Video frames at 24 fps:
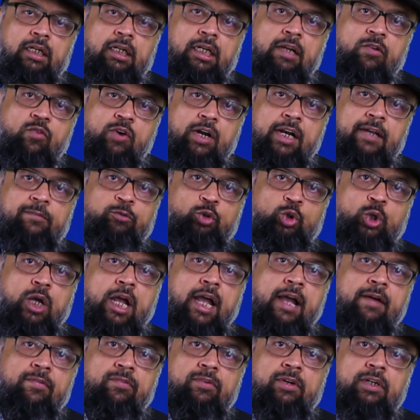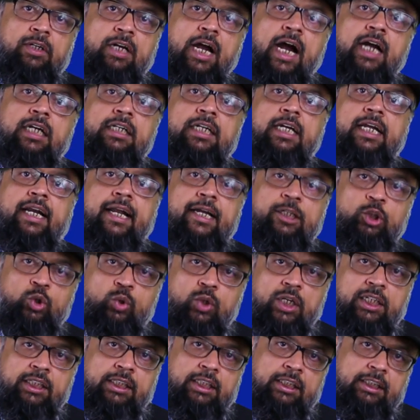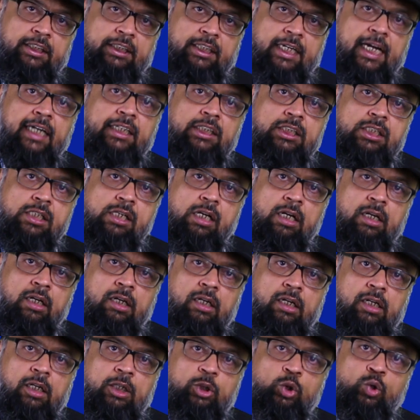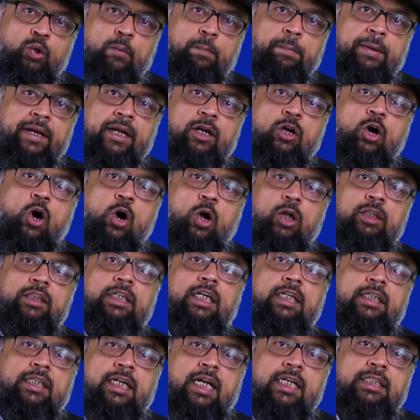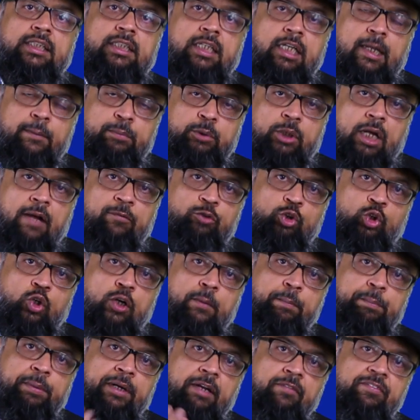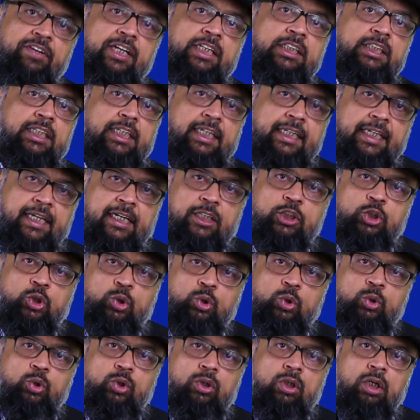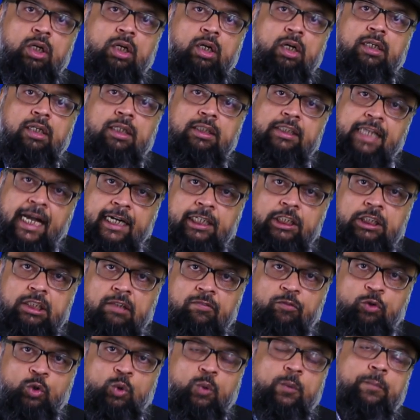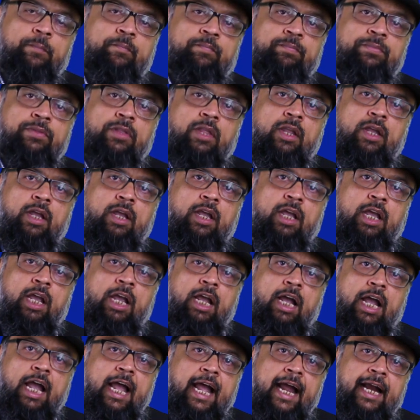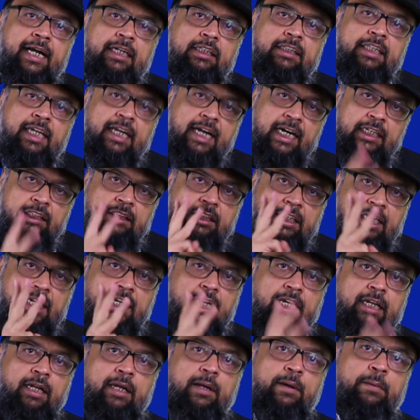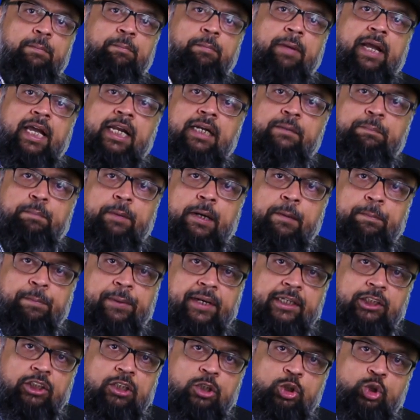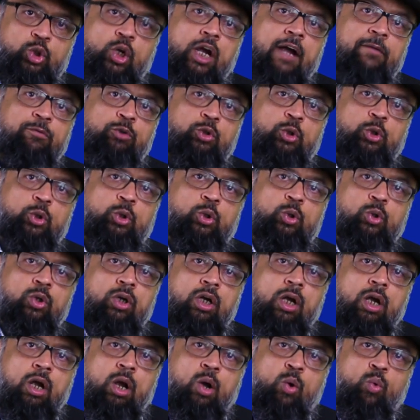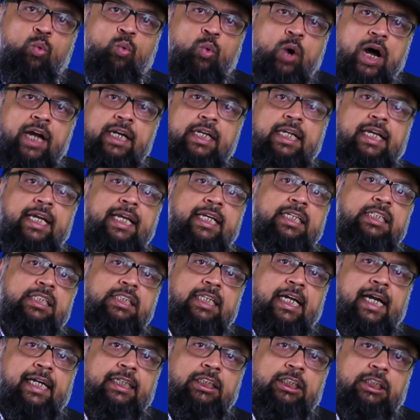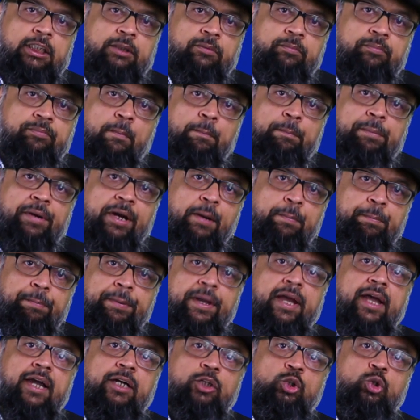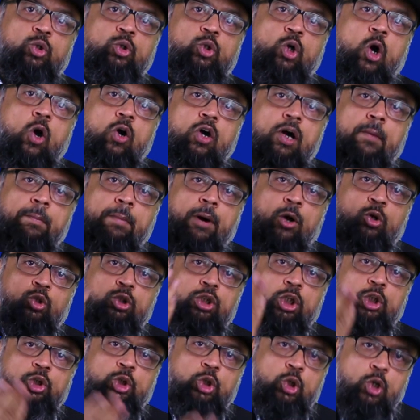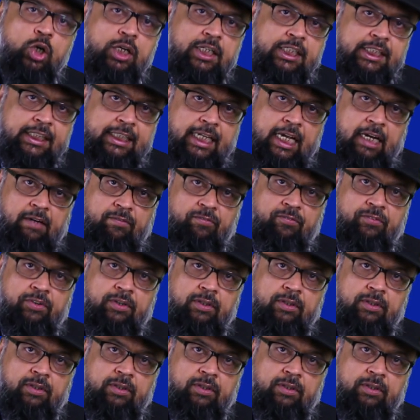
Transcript: Even if you have not graduated yet, uh, you bring all the transcripts of your previous years to the interview. And there are three uh, main preparations you have to do. One is that prepare to talk about yourself.